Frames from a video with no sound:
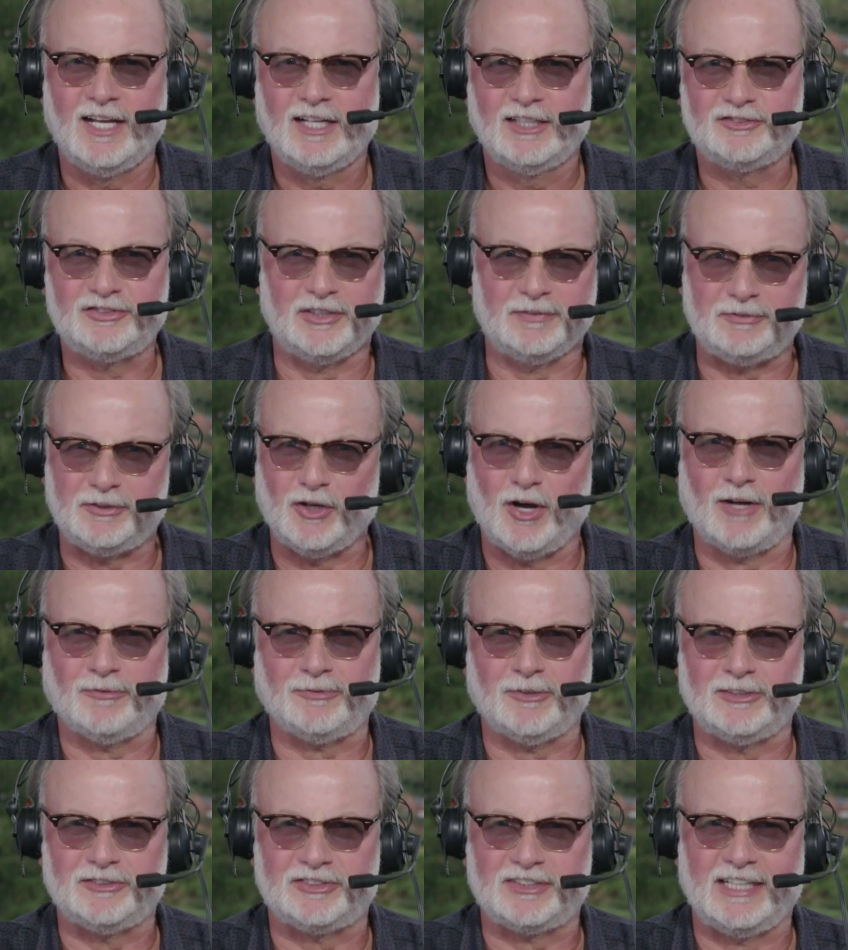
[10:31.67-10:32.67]
See if the
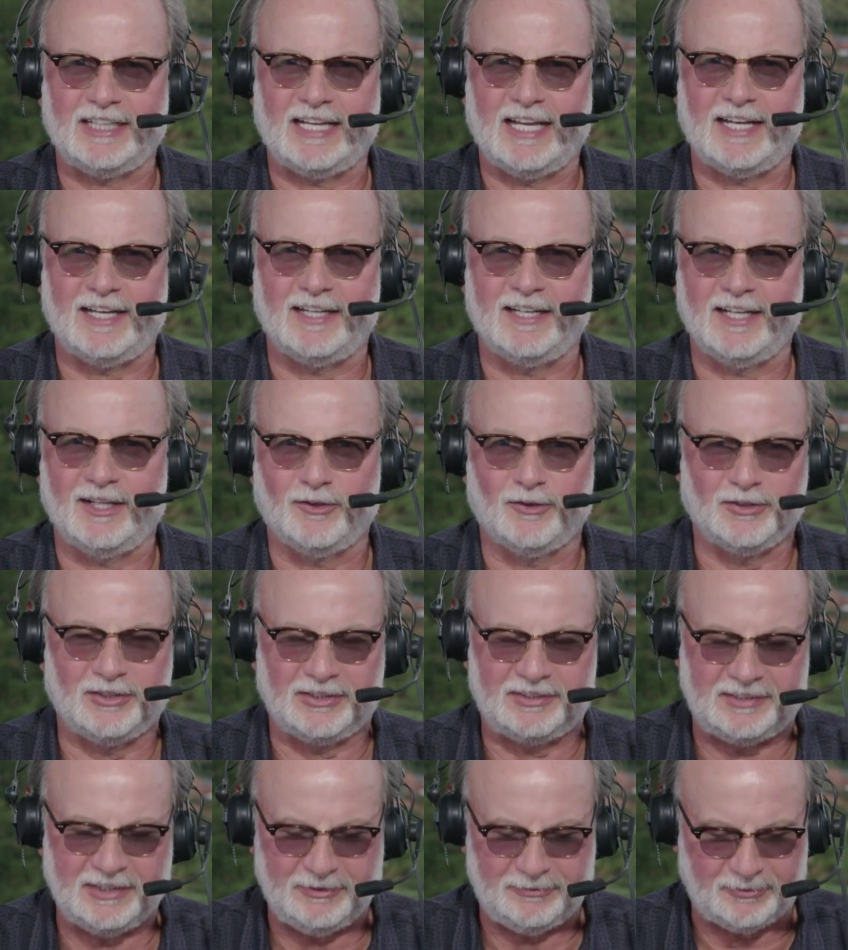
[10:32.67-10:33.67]
offense can get it in or
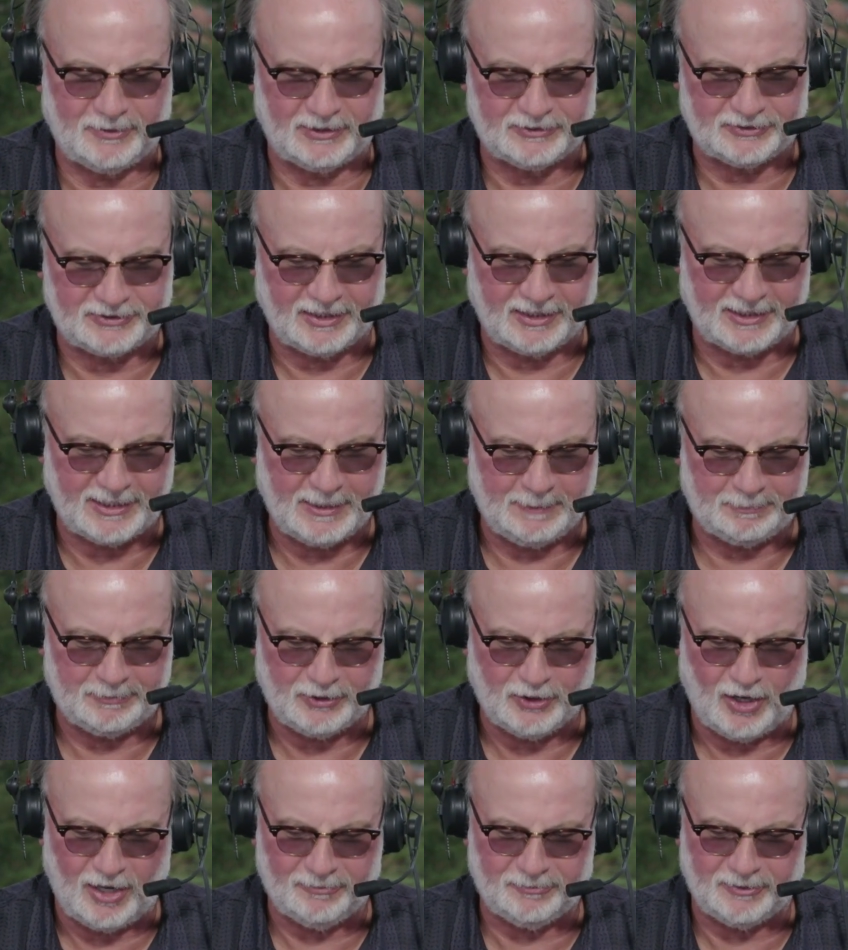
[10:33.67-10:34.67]
the defense can keep
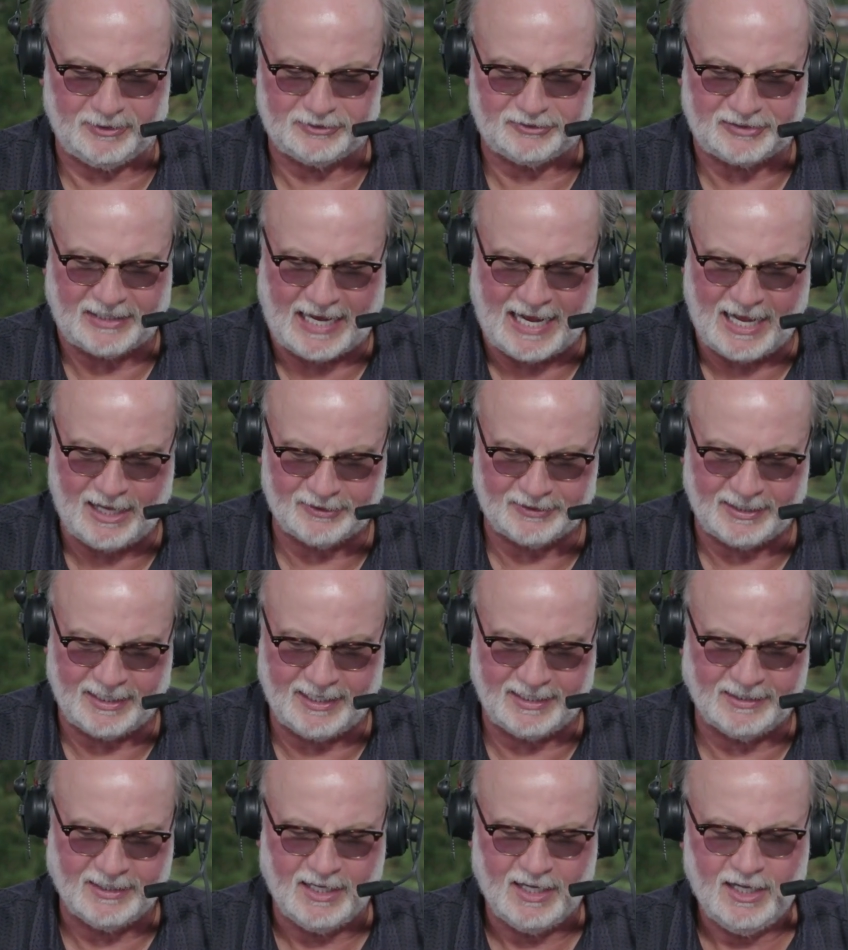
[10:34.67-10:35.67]
the offense out.
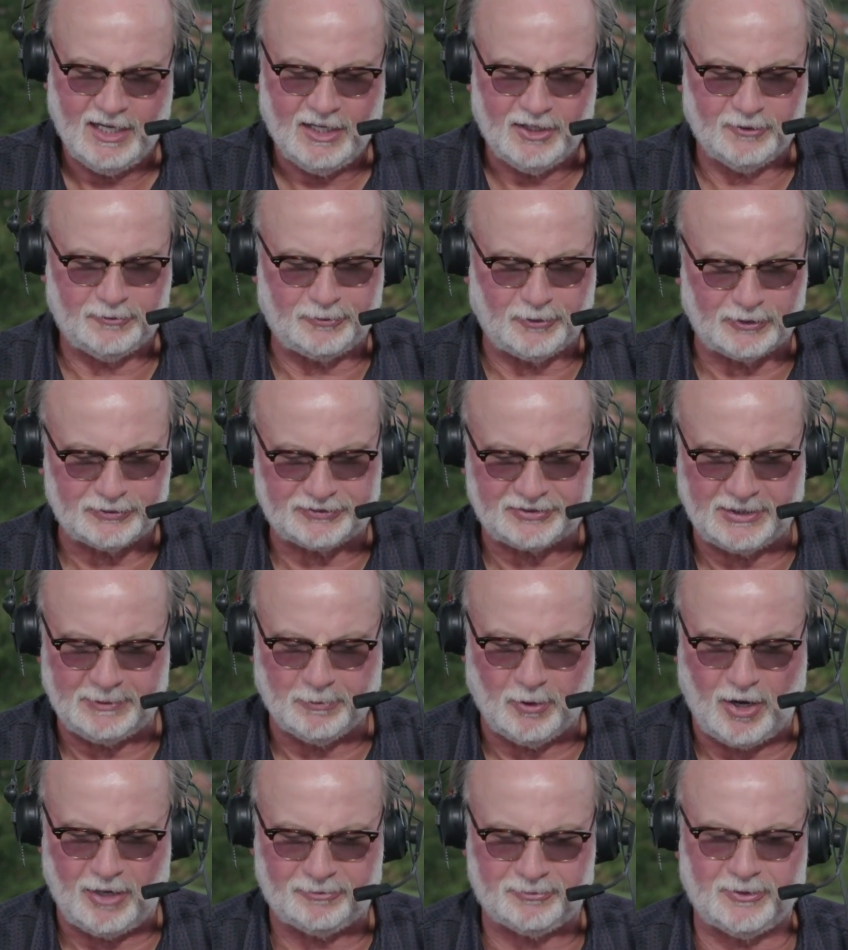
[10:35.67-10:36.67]
And the first
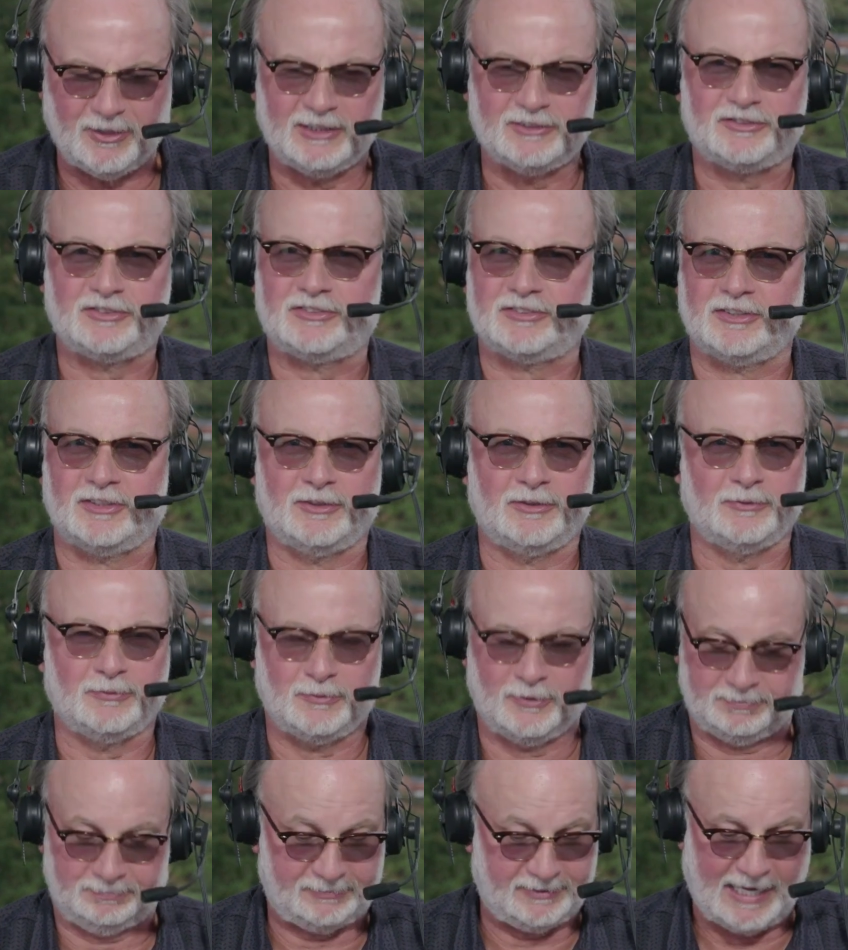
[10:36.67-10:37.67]
team offense uh,
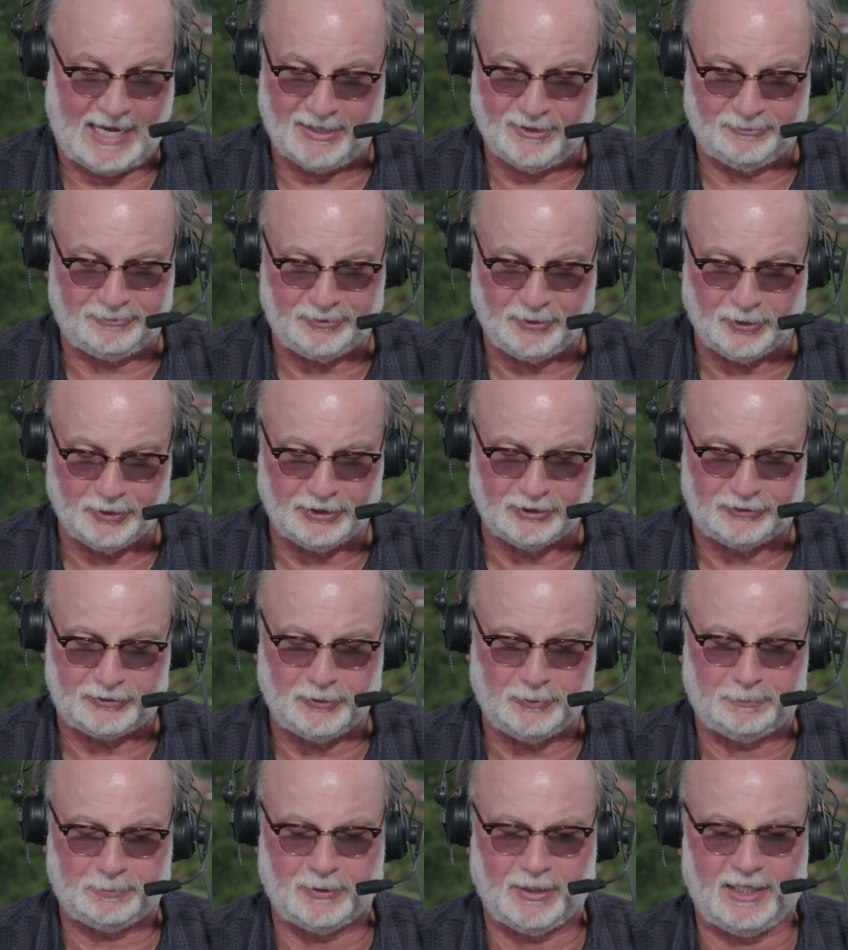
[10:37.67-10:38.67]
down the field in
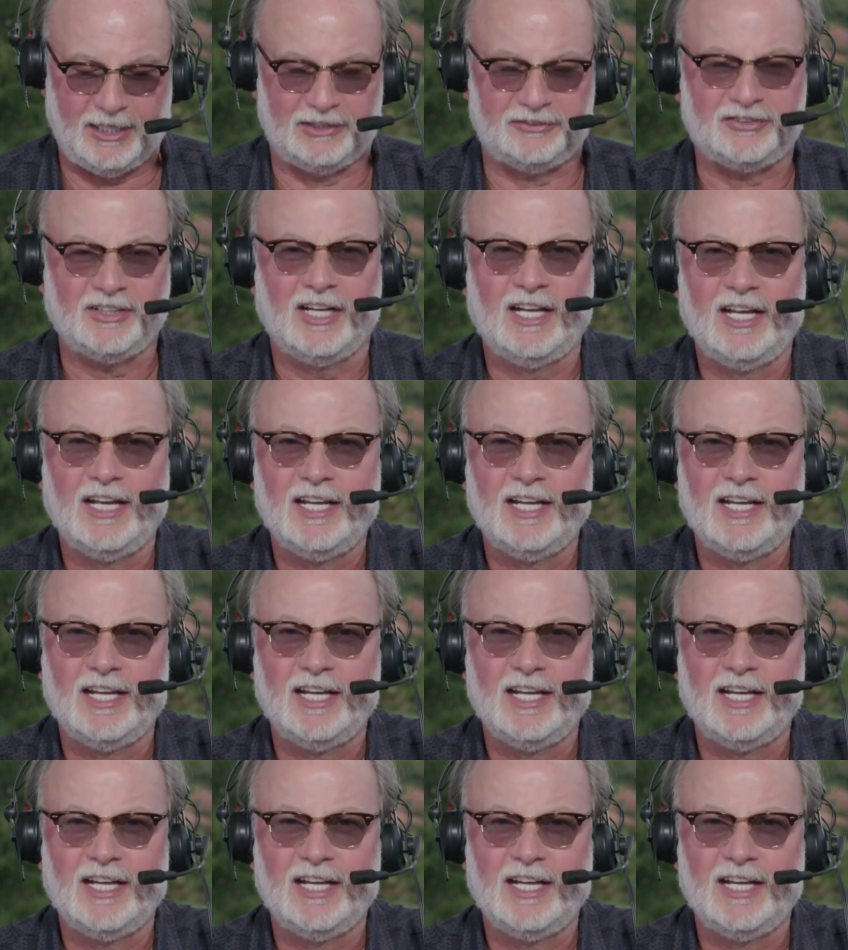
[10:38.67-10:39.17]
two plays.